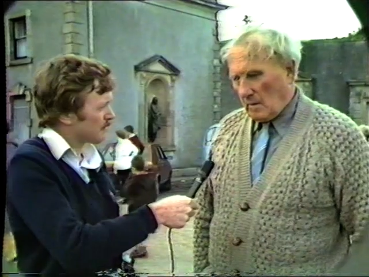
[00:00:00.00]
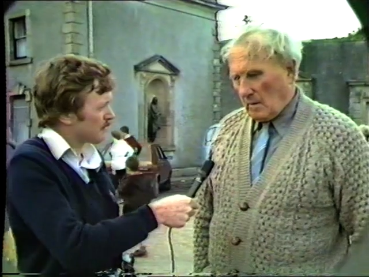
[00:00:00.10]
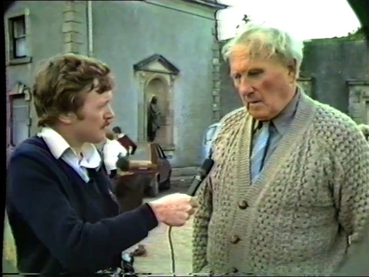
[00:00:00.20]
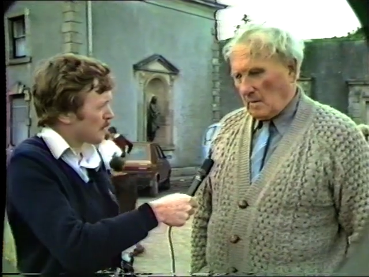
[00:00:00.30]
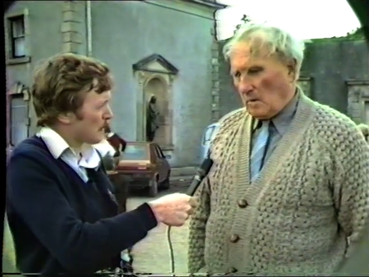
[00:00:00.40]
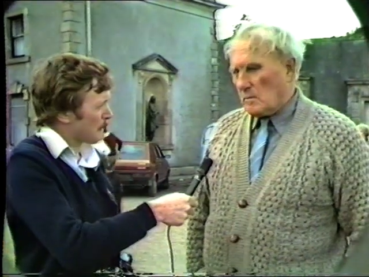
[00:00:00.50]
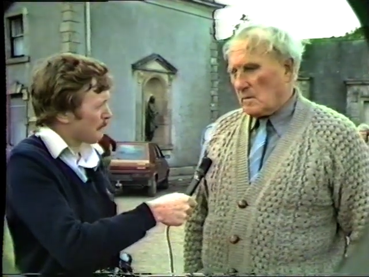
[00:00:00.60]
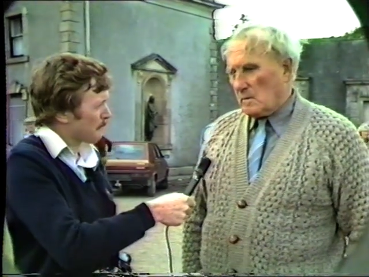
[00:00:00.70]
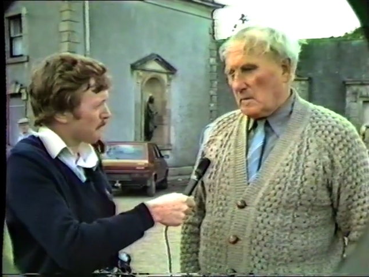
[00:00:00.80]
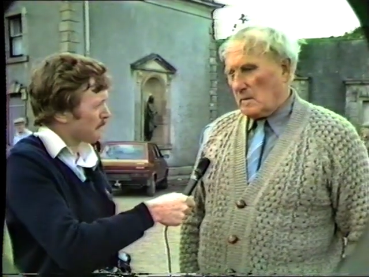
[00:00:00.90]
Speaker 1: get down
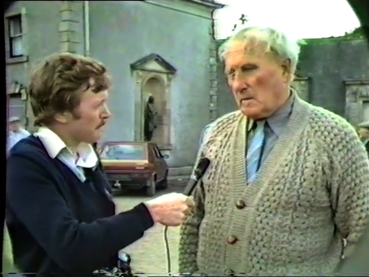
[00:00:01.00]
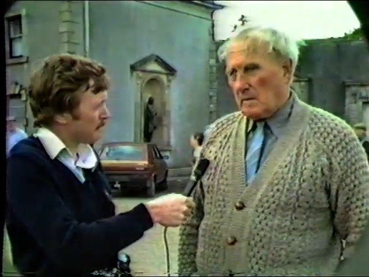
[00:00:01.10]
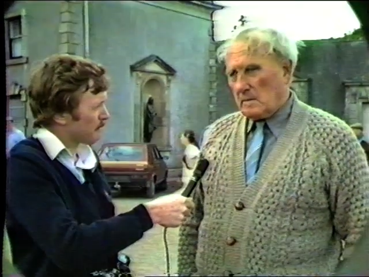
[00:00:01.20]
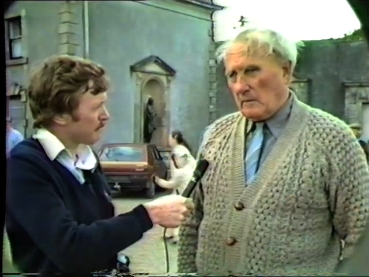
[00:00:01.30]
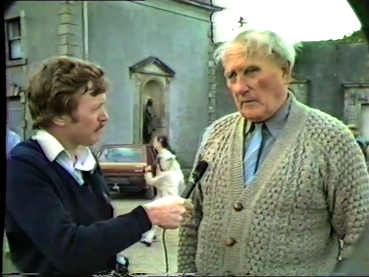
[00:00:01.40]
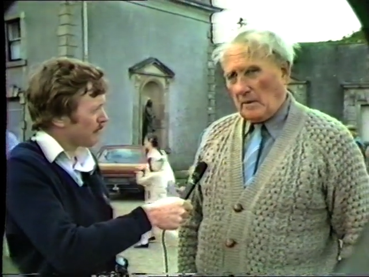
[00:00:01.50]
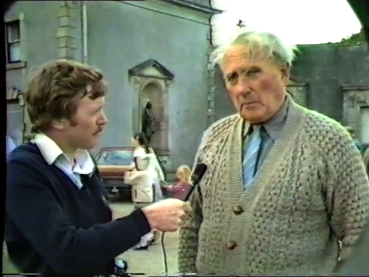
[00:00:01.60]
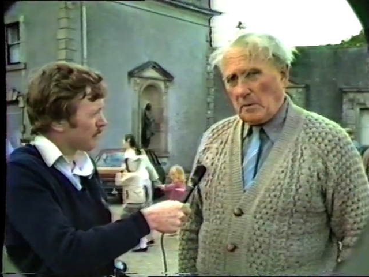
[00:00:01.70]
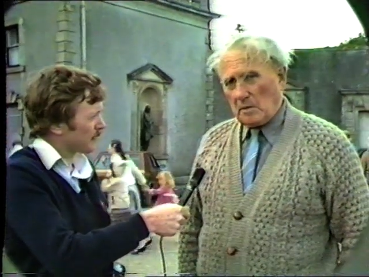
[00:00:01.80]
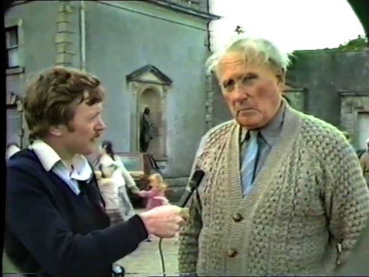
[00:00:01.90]
to
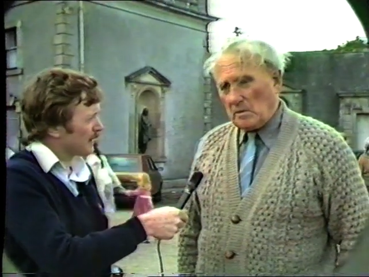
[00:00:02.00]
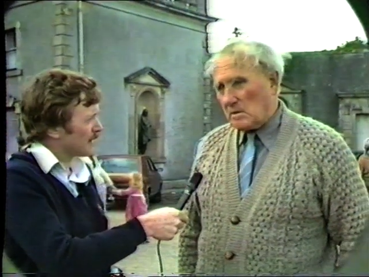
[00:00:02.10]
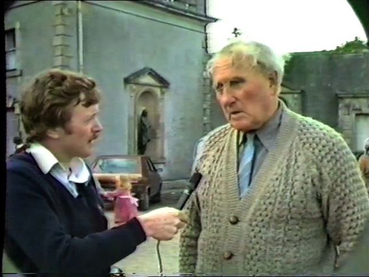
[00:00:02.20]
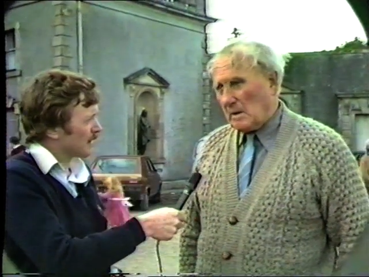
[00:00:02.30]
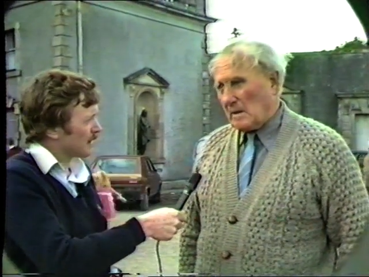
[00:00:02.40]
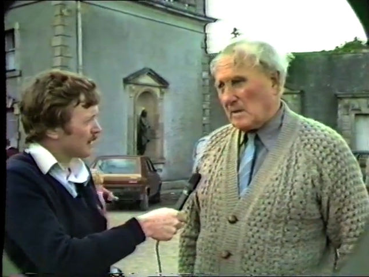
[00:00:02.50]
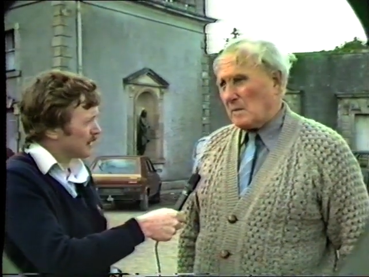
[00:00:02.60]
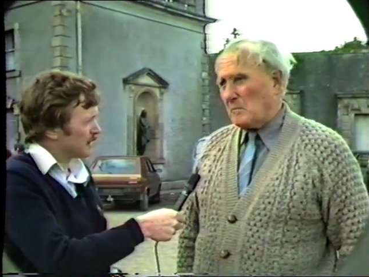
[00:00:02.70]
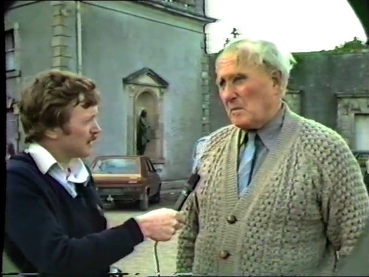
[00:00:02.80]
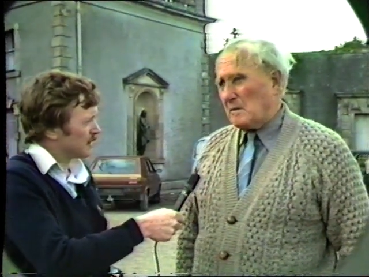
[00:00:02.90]
developing them and training
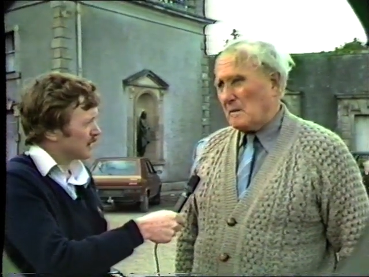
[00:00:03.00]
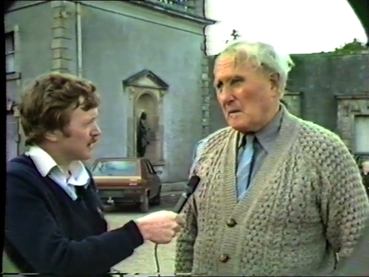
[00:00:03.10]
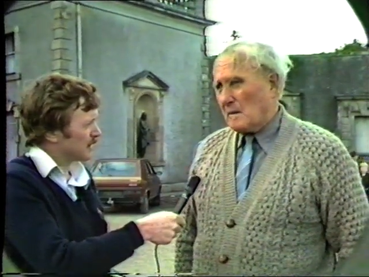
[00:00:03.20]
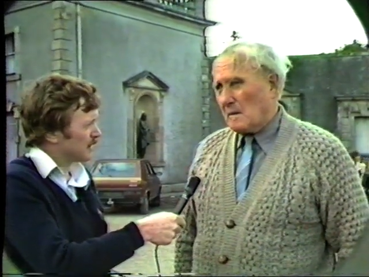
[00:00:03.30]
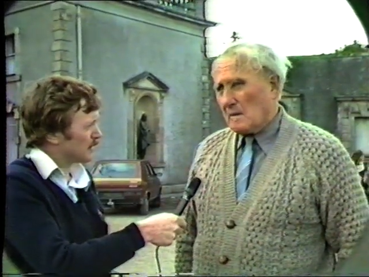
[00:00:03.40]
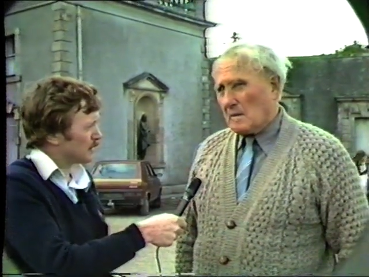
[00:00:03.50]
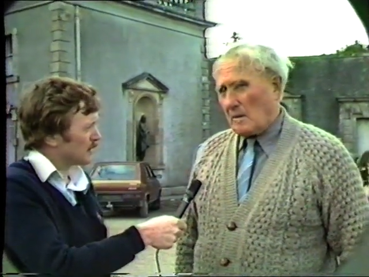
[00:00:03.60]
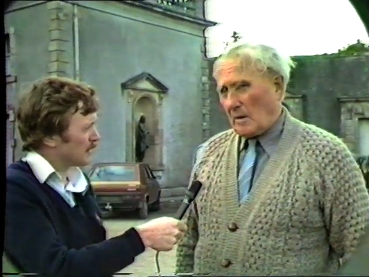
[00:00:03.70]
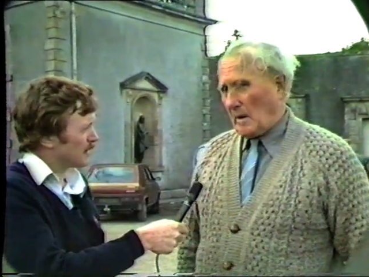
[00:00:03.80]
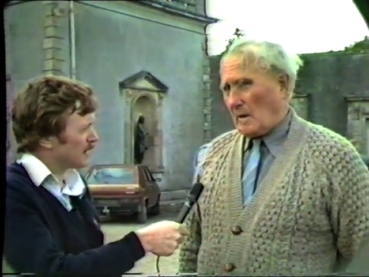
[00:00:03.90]
them
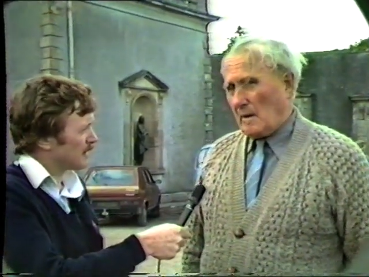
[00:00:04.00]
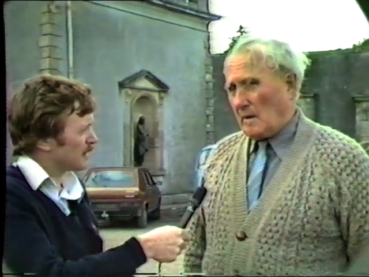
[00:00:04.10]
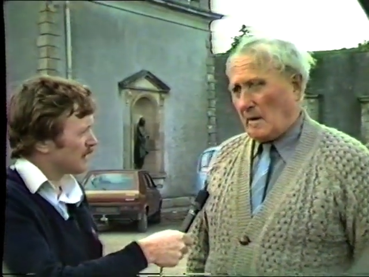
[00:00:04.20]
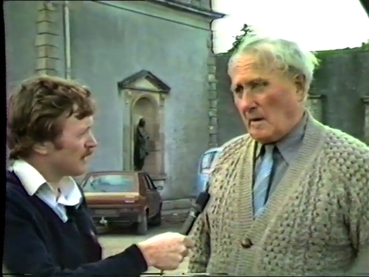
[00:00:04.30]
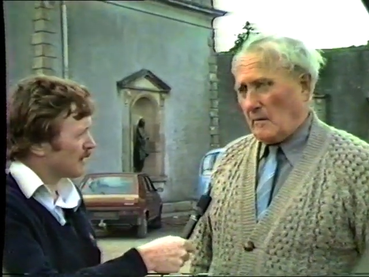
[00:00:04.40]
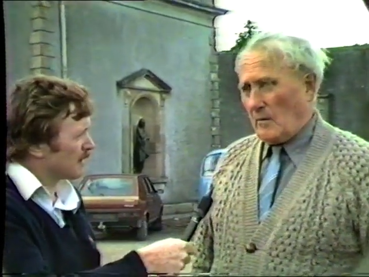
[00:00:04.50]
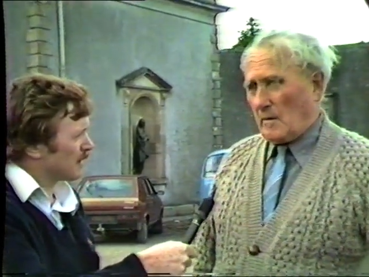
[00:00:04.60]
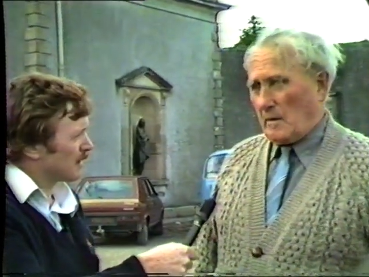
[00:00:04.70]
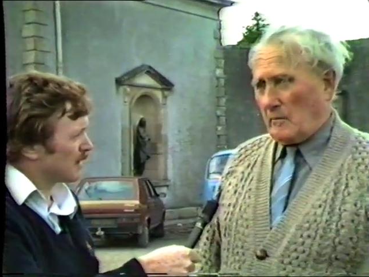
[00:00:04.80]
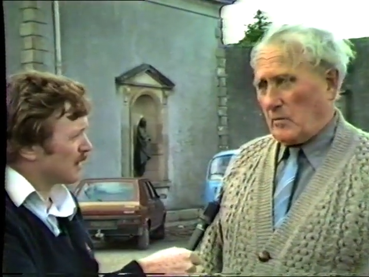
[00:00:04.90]
correctly and leave
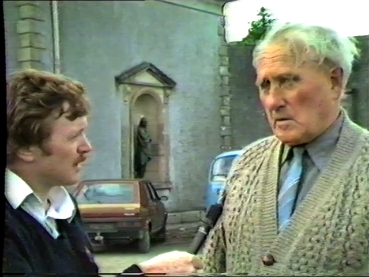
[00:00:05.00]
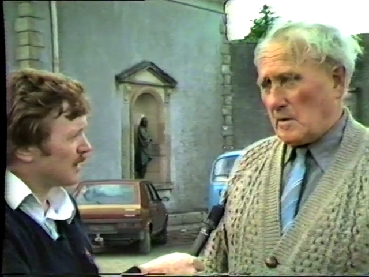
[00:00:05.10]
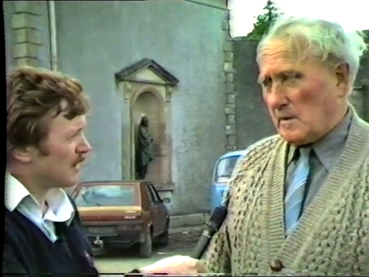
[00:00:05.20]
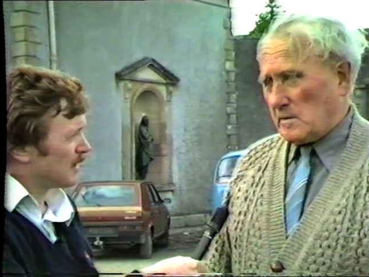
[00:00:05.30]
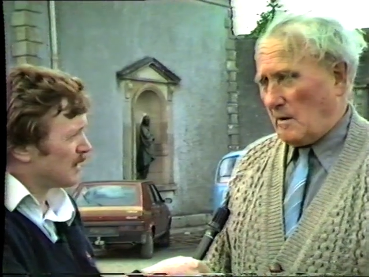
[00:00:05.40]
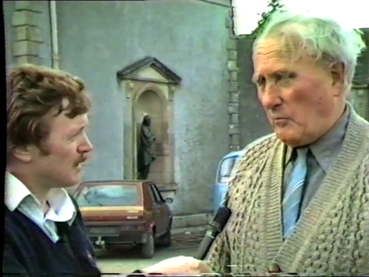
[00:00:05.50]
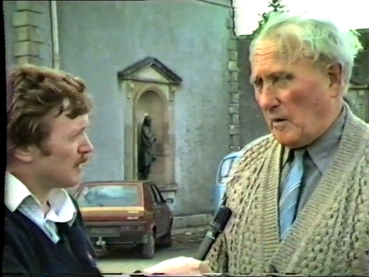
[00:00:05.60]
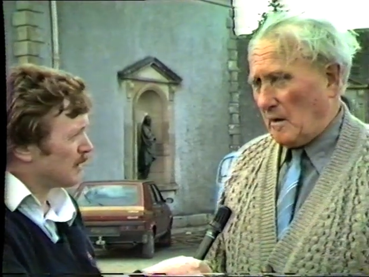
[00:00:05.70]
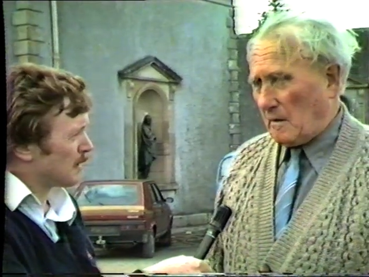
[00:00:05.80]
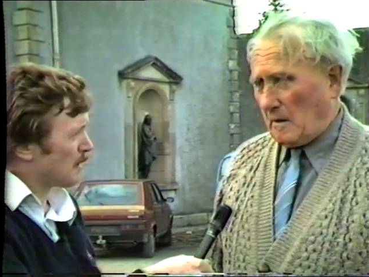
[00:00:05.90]
leave this
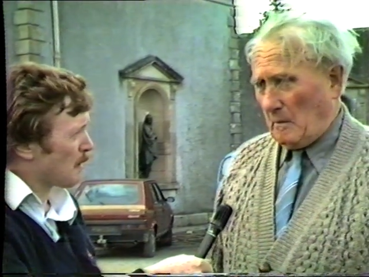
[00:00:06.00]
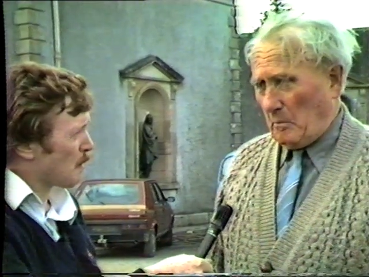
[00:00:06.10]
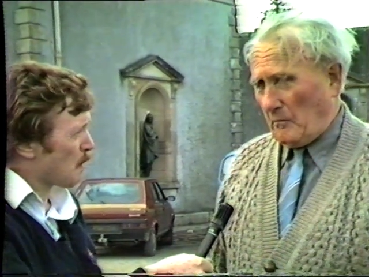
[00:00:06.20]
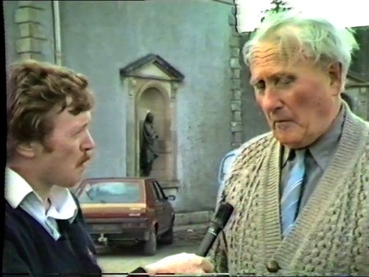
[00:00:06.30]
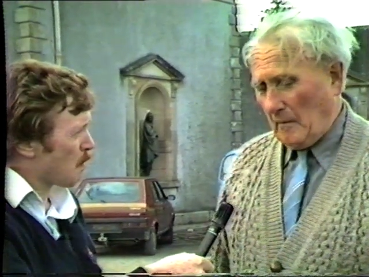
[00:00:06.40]
laissez-faire type of